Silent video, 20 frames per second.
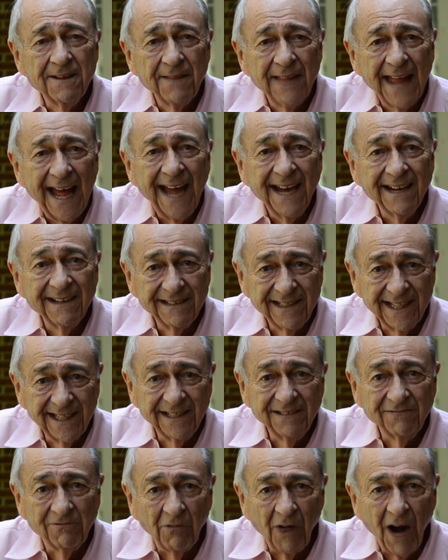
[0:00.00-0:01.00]
That
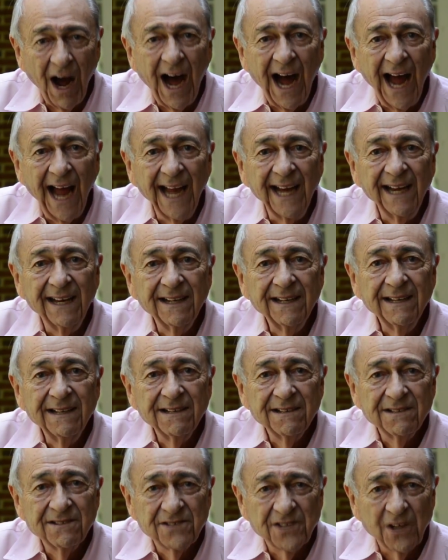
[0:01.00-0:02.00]
didn't ride.
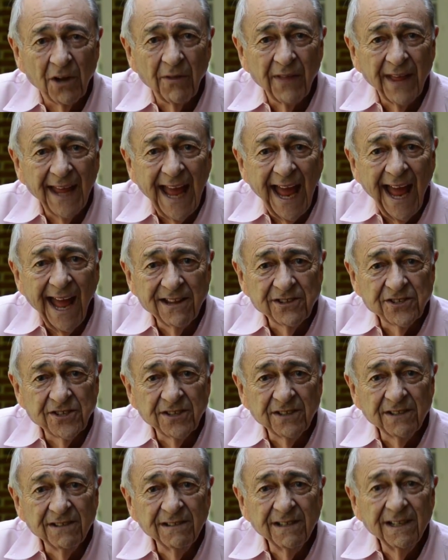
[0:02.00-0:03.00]
So the
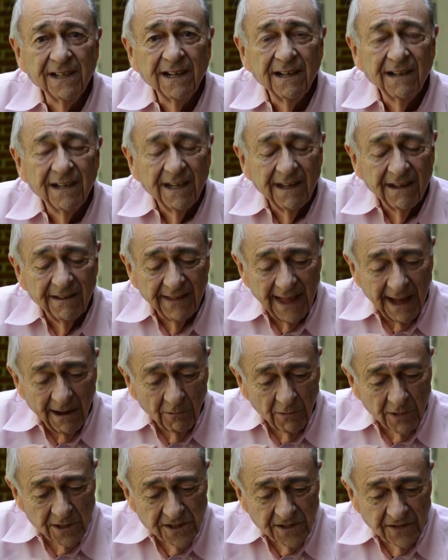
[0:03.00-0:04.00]
answer
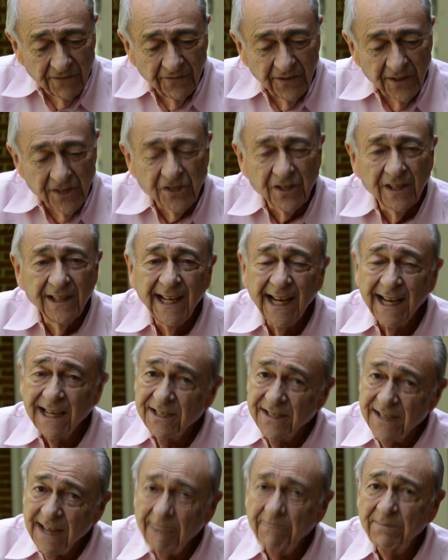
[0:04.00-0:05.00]
that was officially
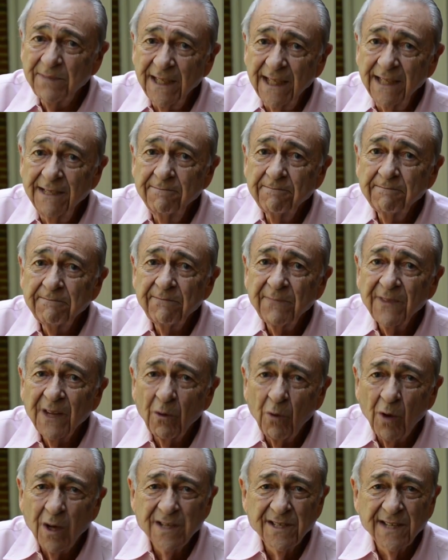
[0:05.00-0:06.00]
accepted
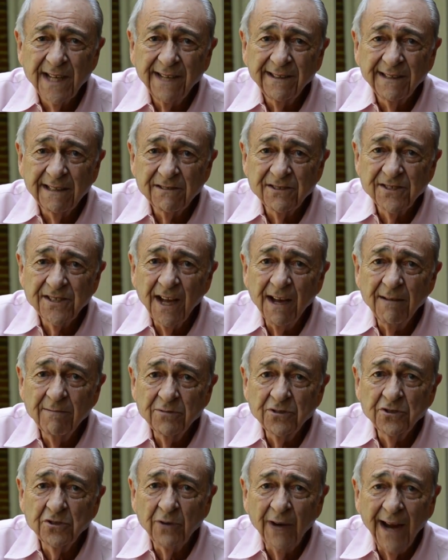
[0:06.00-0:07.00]
was that there's
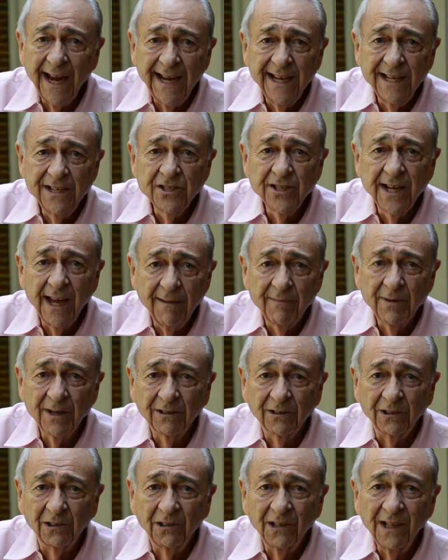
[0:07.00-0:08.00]
some strange
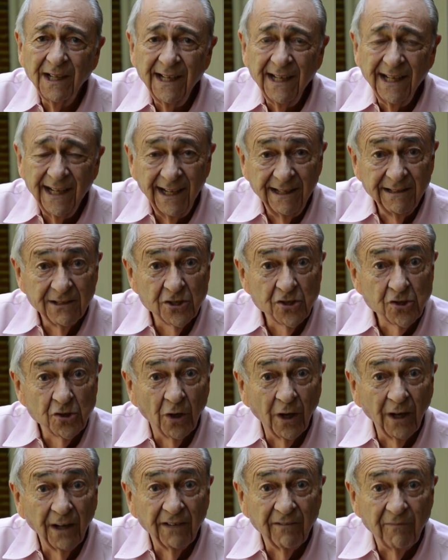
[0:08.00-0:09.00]
chemical in the
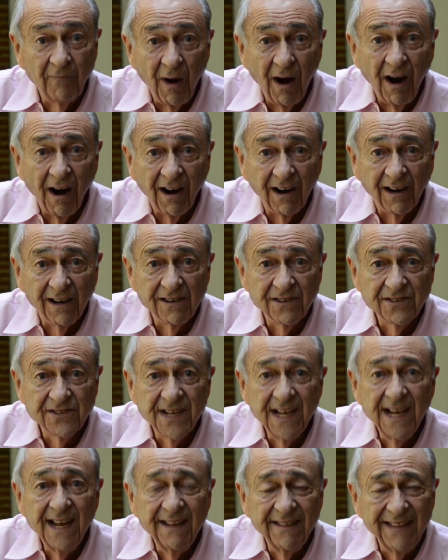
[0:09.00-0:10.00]
soil of Mars
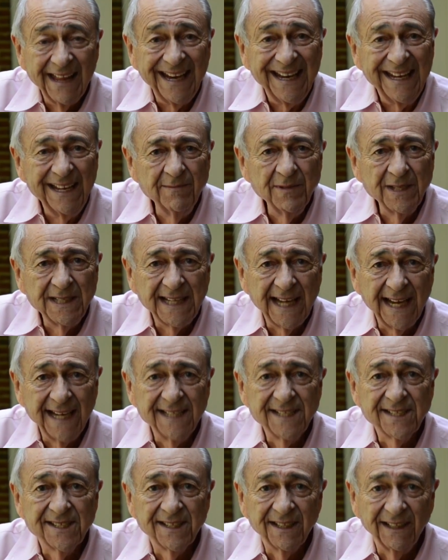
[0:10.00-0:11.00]
that
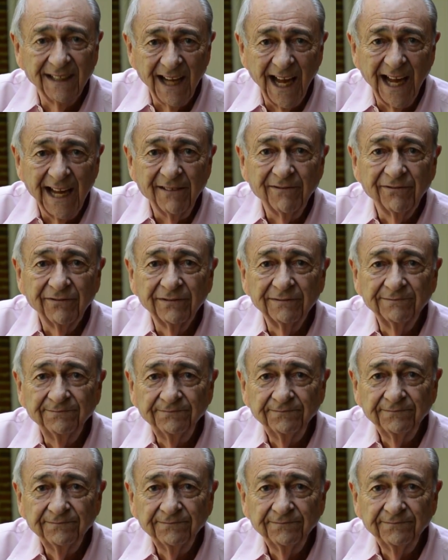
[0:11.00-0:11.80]
imitates life.